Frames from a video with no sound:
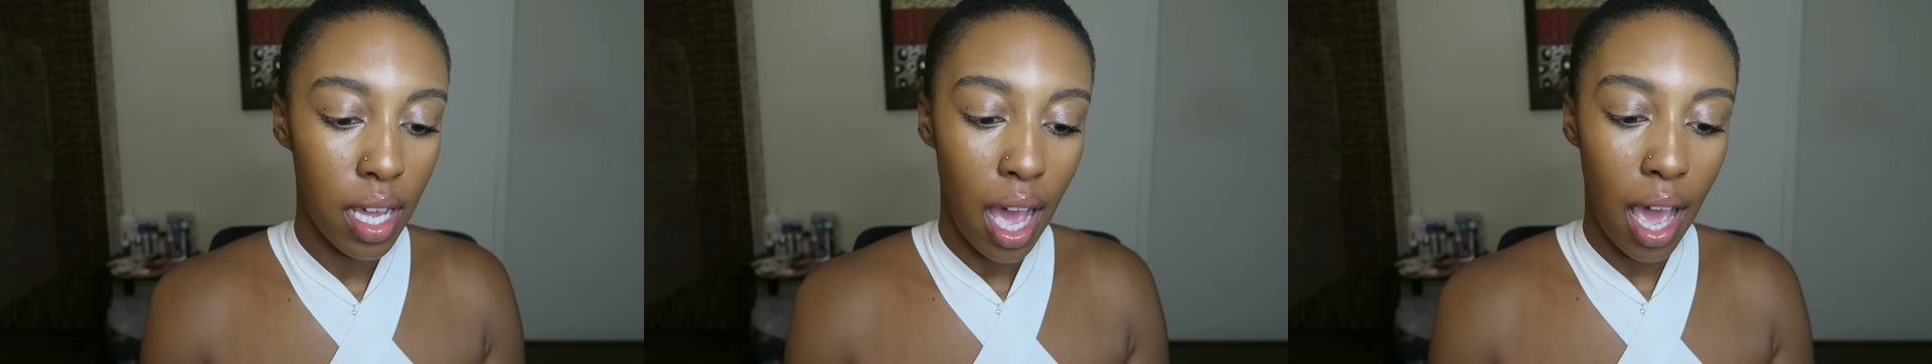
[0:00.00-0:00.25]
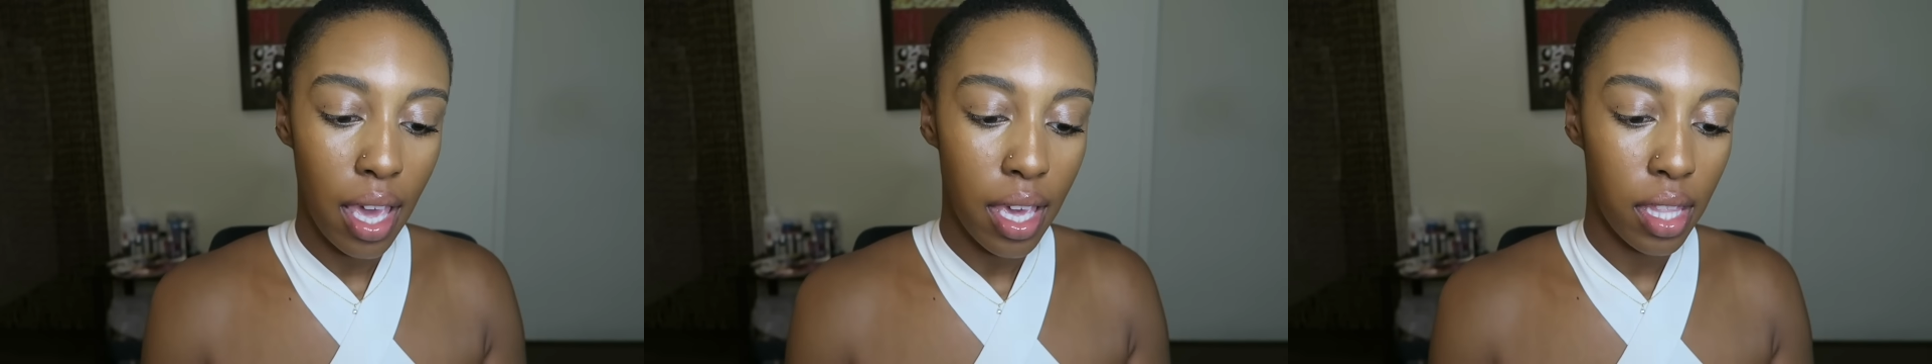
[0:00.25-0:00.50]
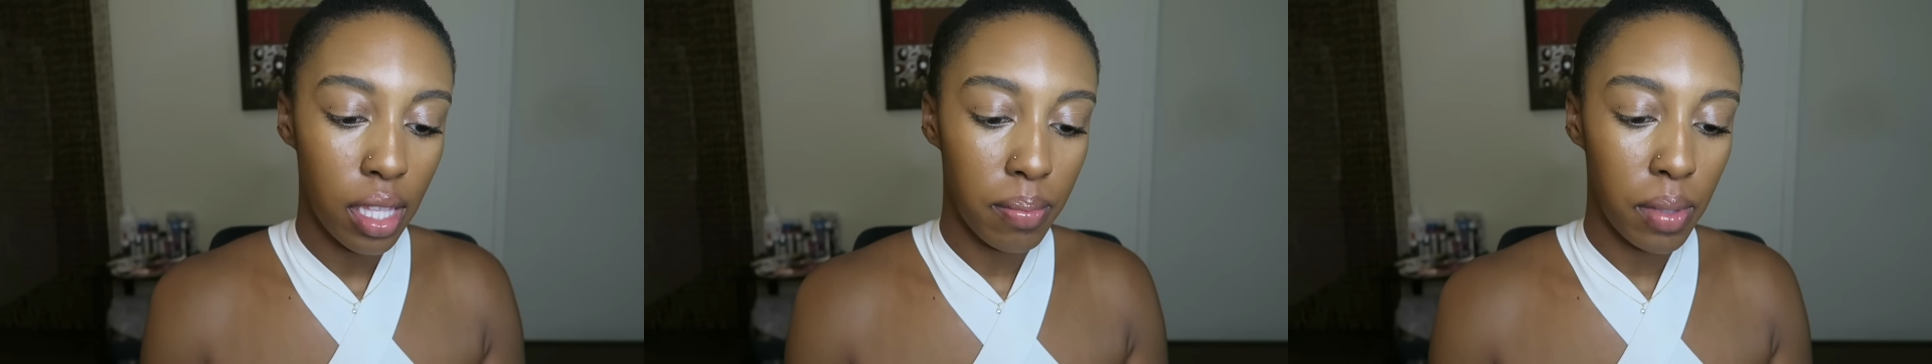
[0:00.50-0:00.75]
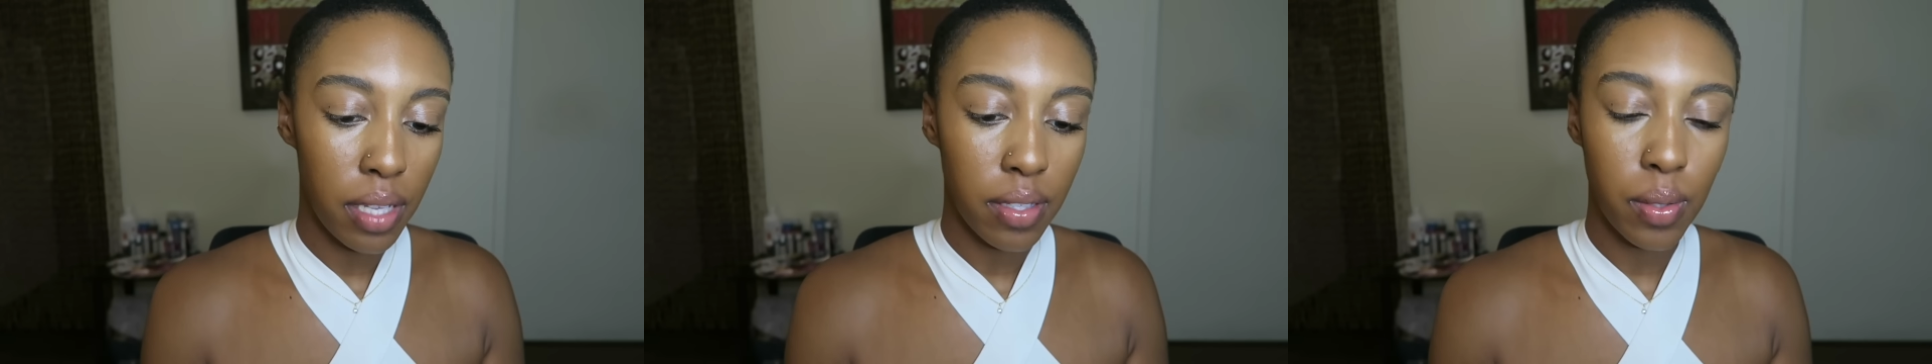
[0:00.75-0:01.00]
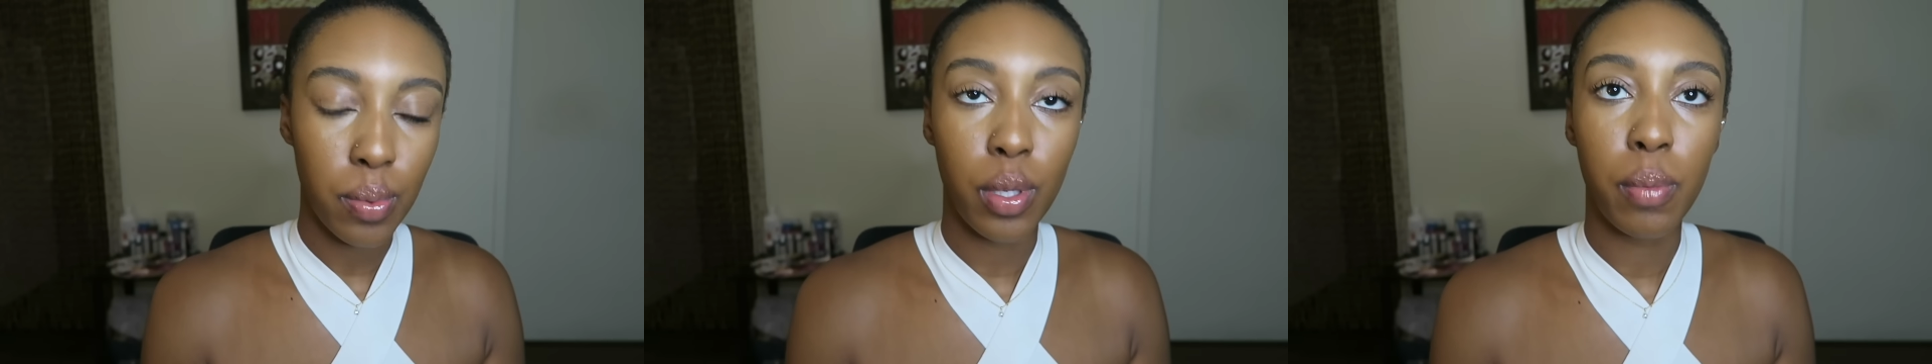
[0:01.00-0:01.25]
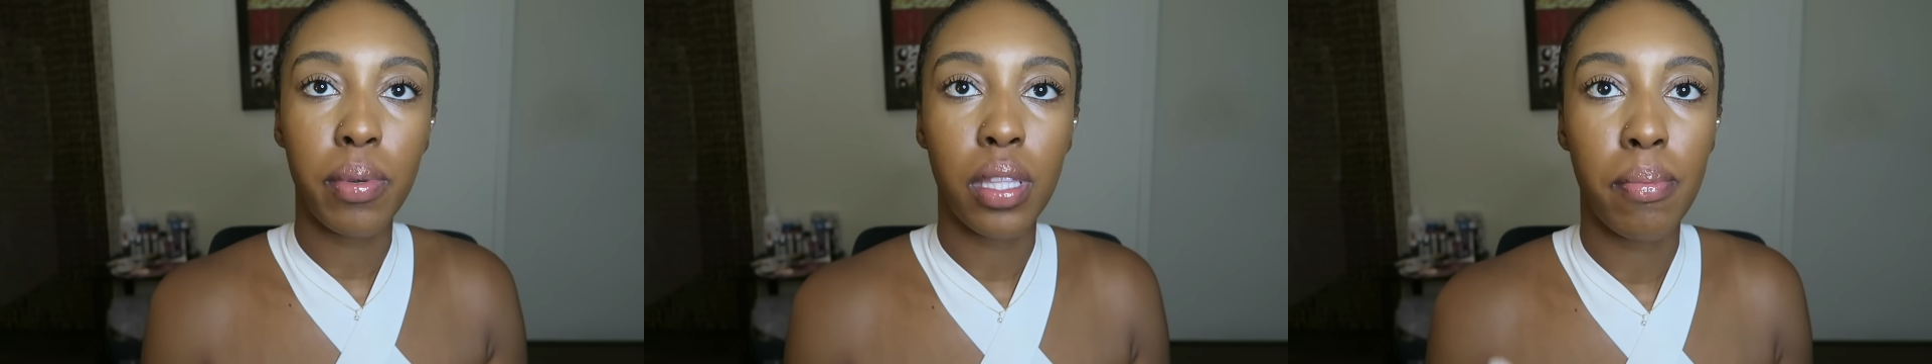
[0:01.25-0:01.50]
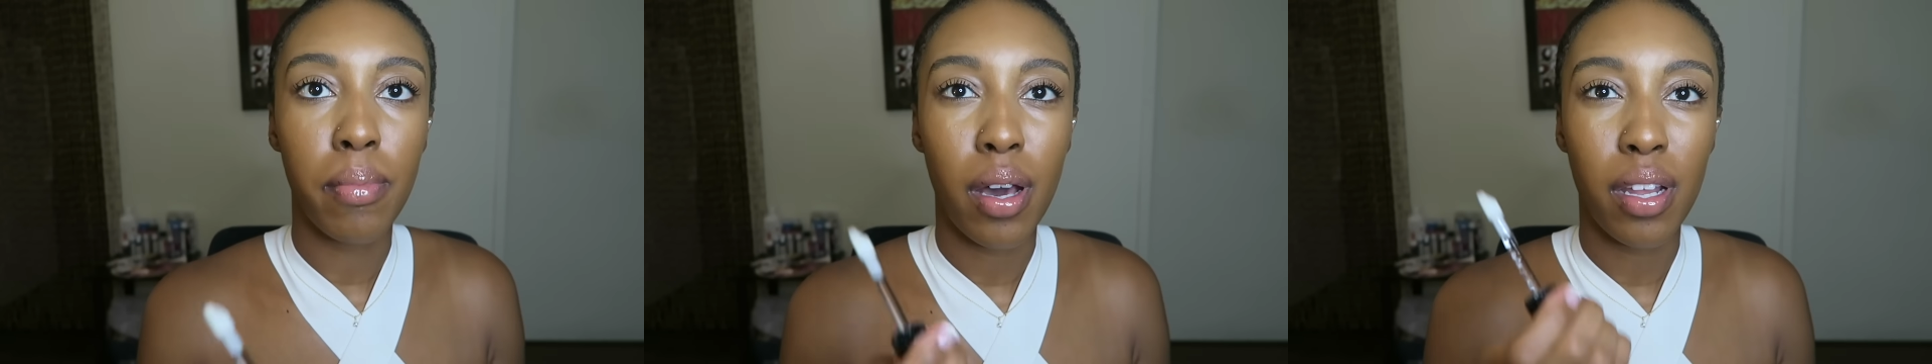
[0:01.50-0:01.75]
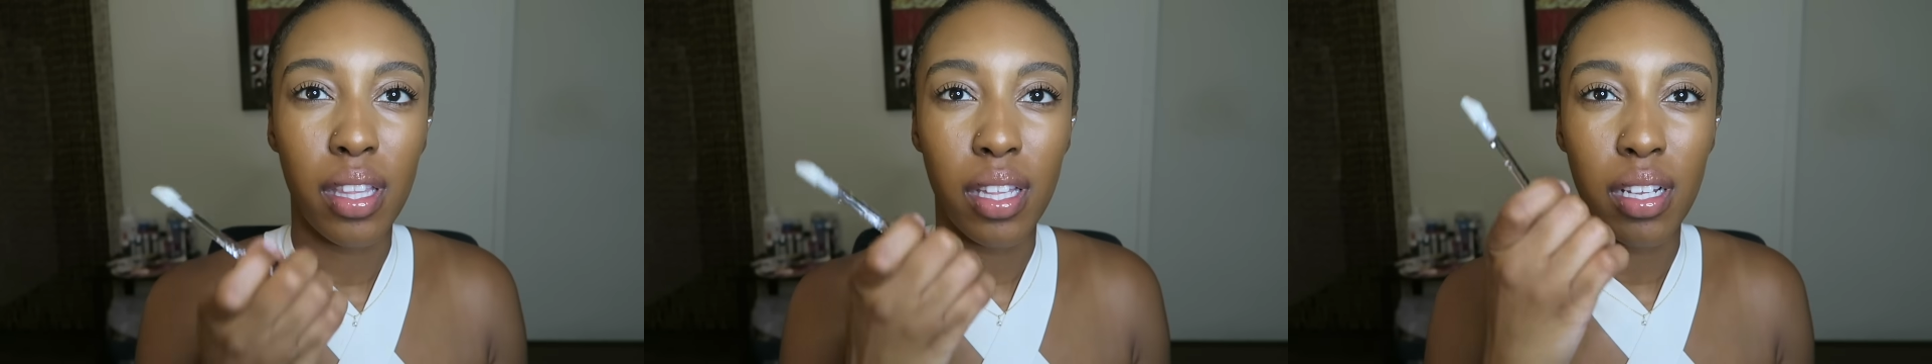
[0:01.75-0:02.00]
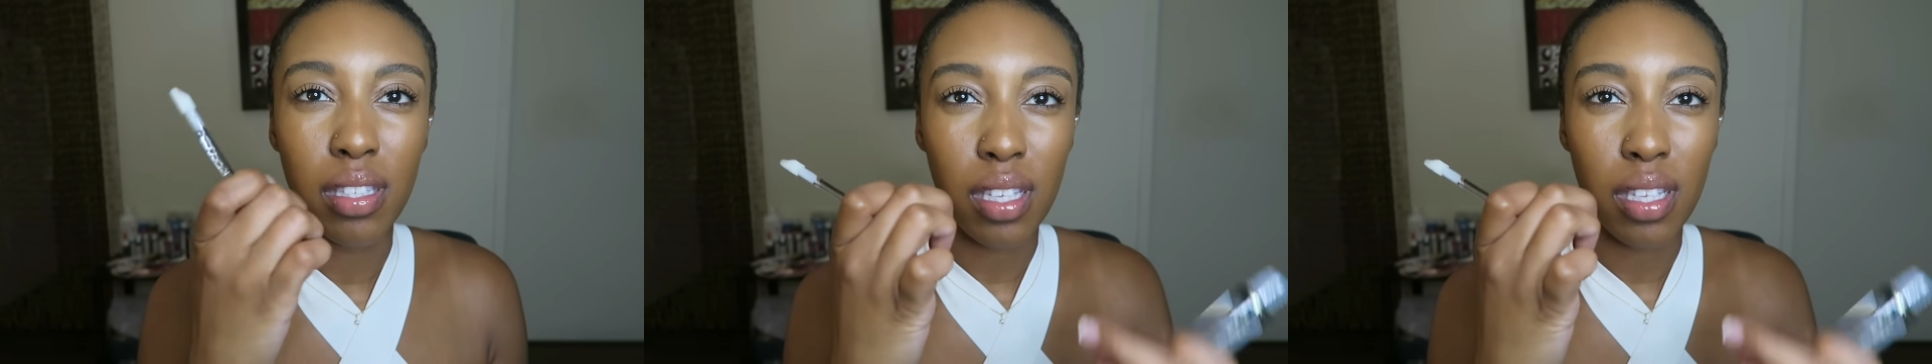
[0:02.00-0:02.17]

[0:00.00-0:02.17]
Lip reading: I hate lip glosses where you put them on and then it's